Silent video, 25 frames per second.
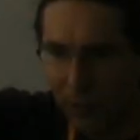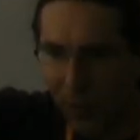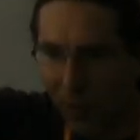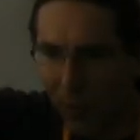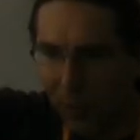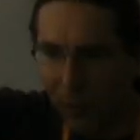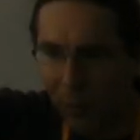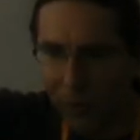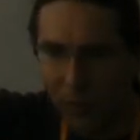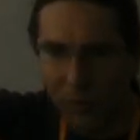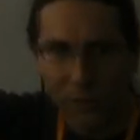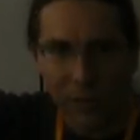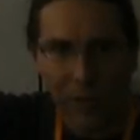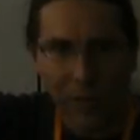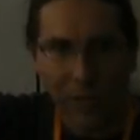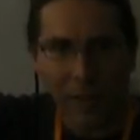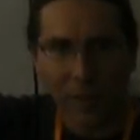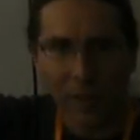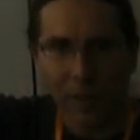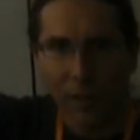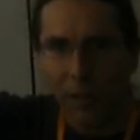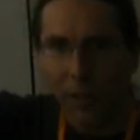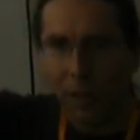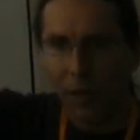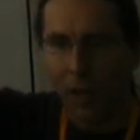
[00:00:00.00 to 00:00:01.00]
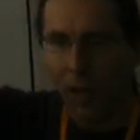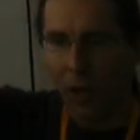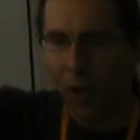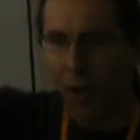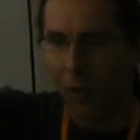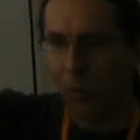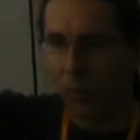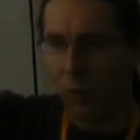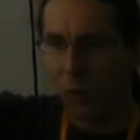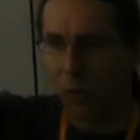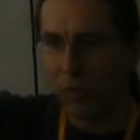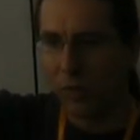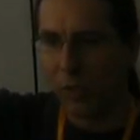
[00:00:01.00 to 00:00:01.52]
bubbles that
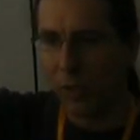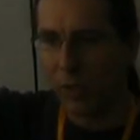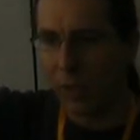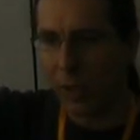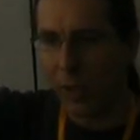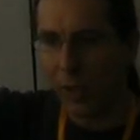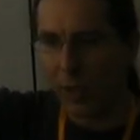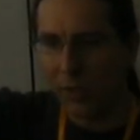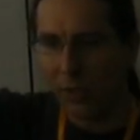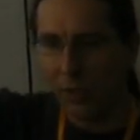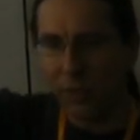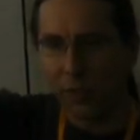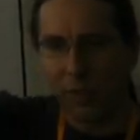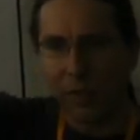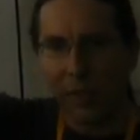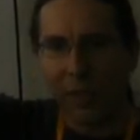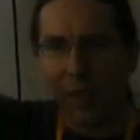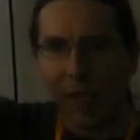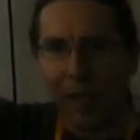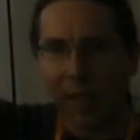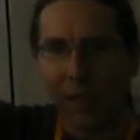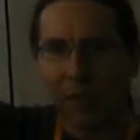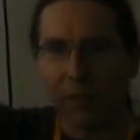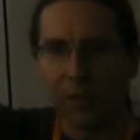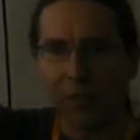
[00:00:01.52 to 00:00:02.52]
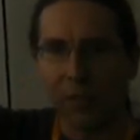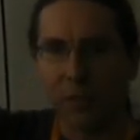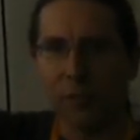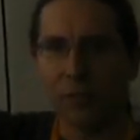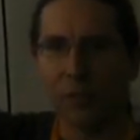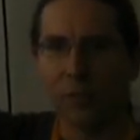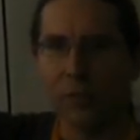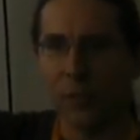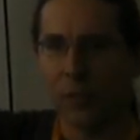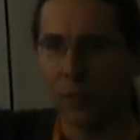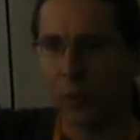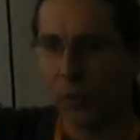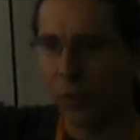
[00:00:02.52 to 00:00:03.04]
are moving on the
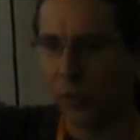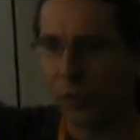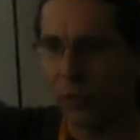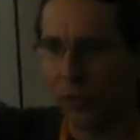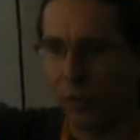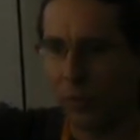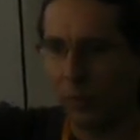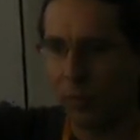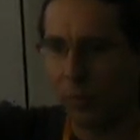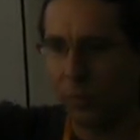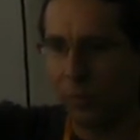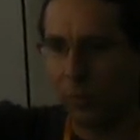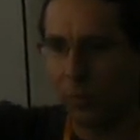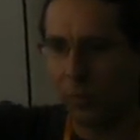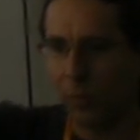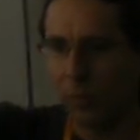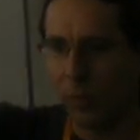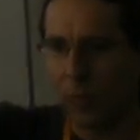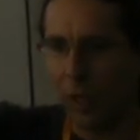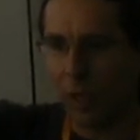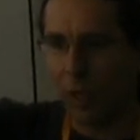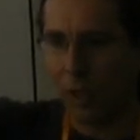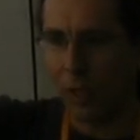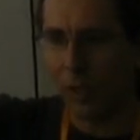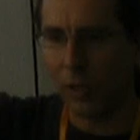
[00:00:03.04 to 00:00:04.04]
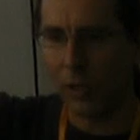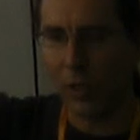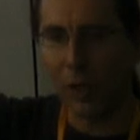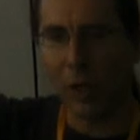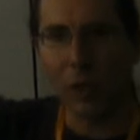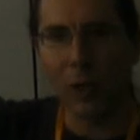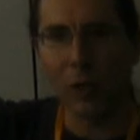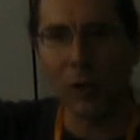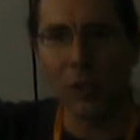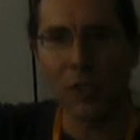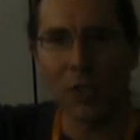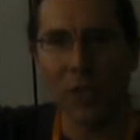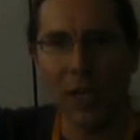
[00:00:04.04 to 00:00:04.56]
z-axis with some
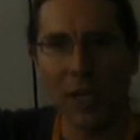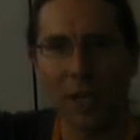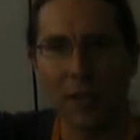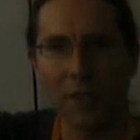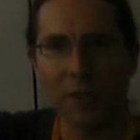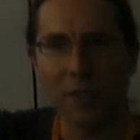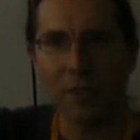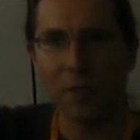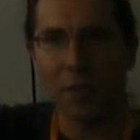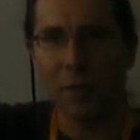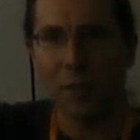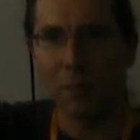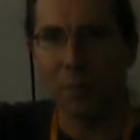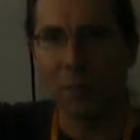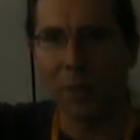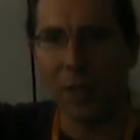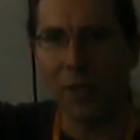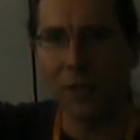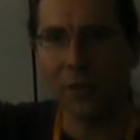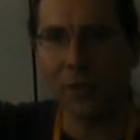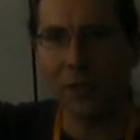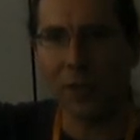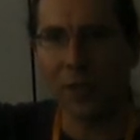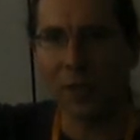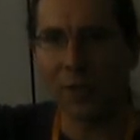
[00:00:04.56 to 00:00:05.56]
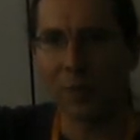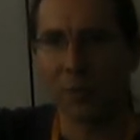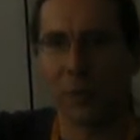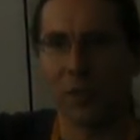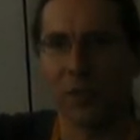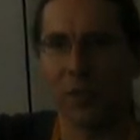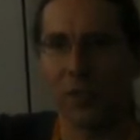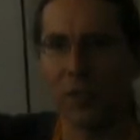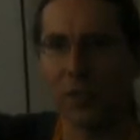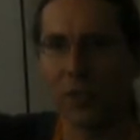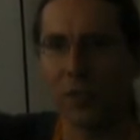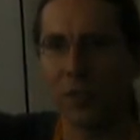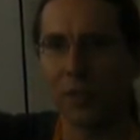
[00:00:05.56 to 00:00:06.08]
color change based on the
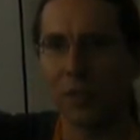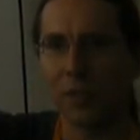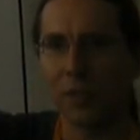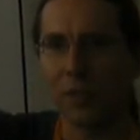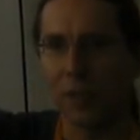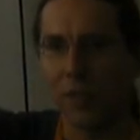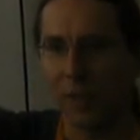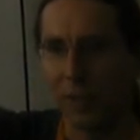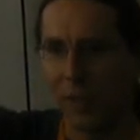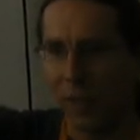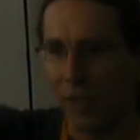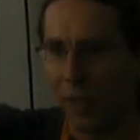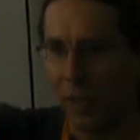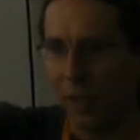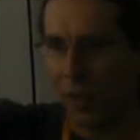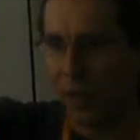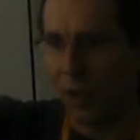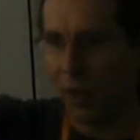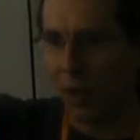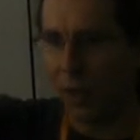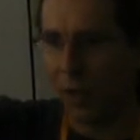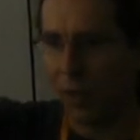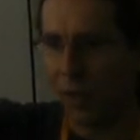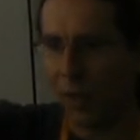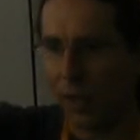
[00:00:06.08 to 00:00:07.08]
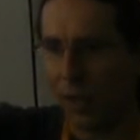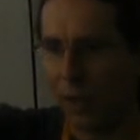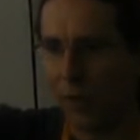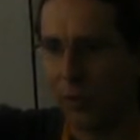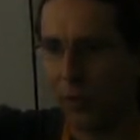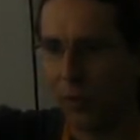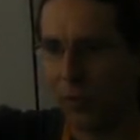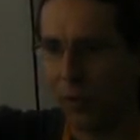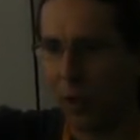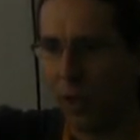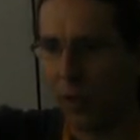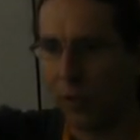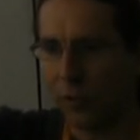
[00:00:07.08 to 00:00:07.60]
position. And
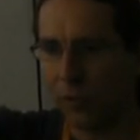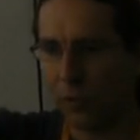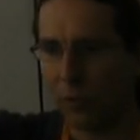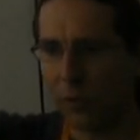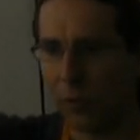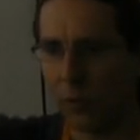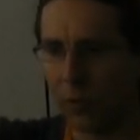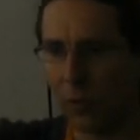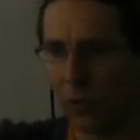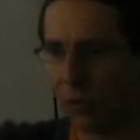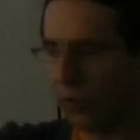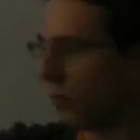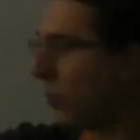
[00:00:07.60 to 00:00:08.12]
there's also a